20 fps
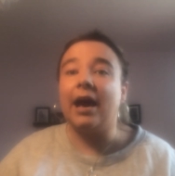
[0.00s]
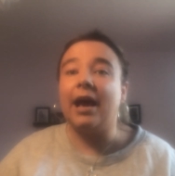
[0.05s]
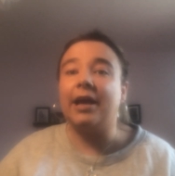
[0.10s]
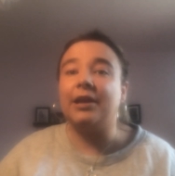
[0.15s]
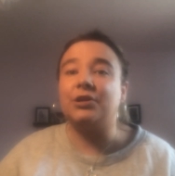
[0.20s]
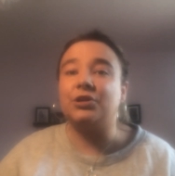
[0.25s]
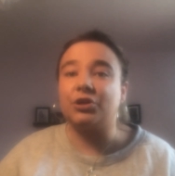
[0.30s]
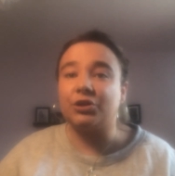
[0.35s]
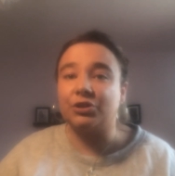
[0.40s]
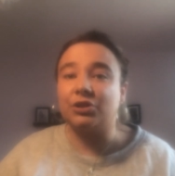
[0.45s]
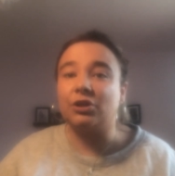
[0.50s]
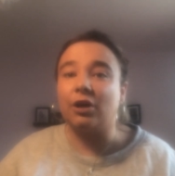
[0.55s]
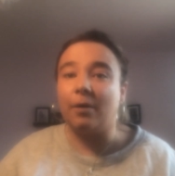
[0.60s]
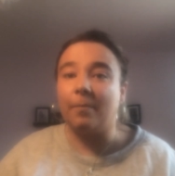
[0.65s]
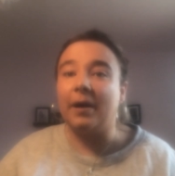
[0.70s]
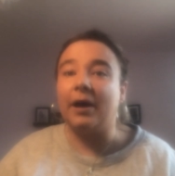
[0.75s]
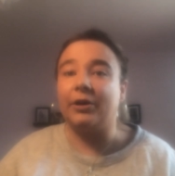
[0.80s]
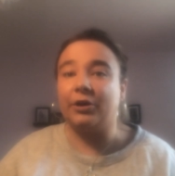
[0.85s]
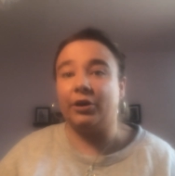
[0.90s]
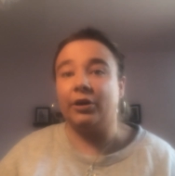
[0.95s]
It does
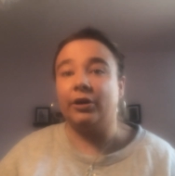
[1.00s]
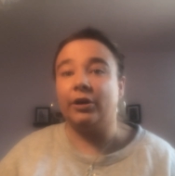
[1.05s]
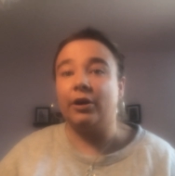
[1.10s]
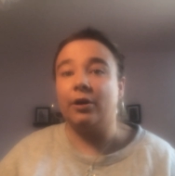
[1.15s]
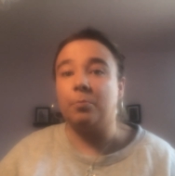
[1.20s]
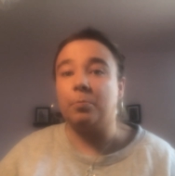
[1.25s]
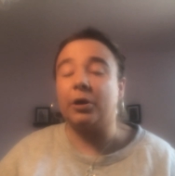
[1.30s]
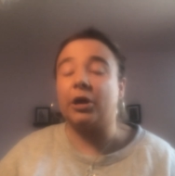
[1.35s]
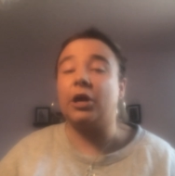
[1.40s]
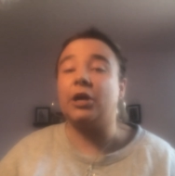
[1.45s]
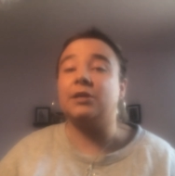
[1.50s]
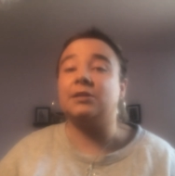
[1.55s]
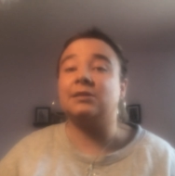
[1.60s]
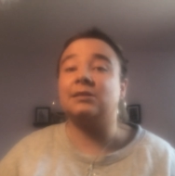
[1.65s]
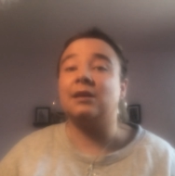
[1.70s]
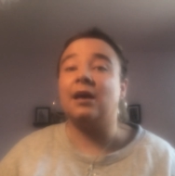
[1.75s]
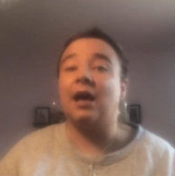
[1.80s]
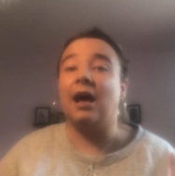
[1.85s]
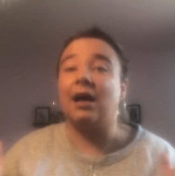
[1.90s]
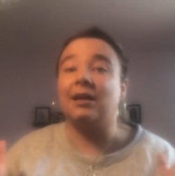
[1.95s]
not matter because
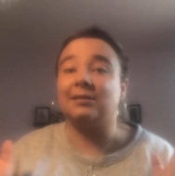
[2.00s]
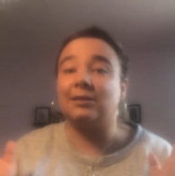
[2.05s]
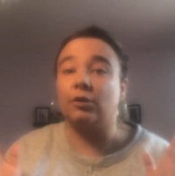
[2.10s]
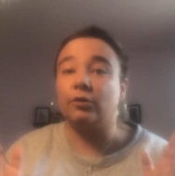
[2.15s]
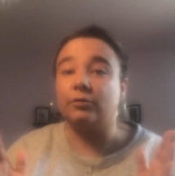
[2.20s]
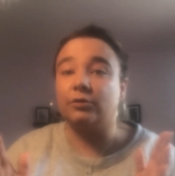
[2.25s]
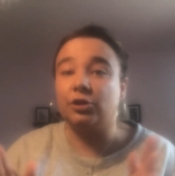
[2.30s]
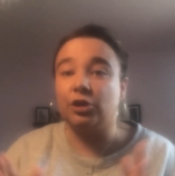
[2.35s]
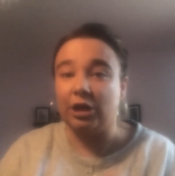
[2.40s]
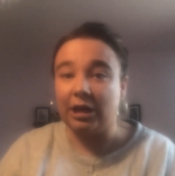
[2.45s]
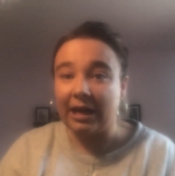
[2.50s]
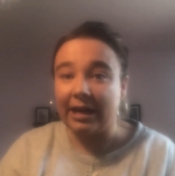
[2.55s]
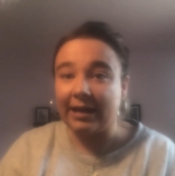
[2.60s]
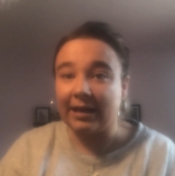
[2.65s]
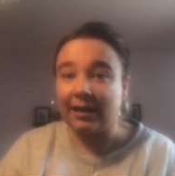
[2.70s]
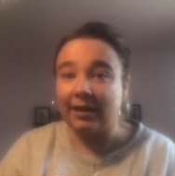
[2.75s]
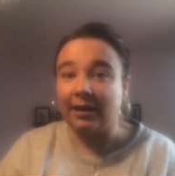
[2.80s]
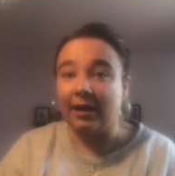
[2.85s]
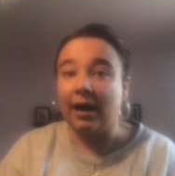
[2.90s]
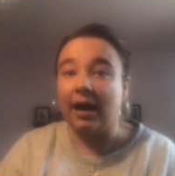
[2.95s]
as long as you
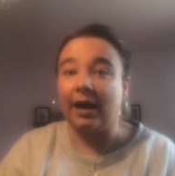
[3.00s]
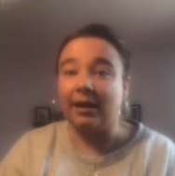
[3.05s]
like it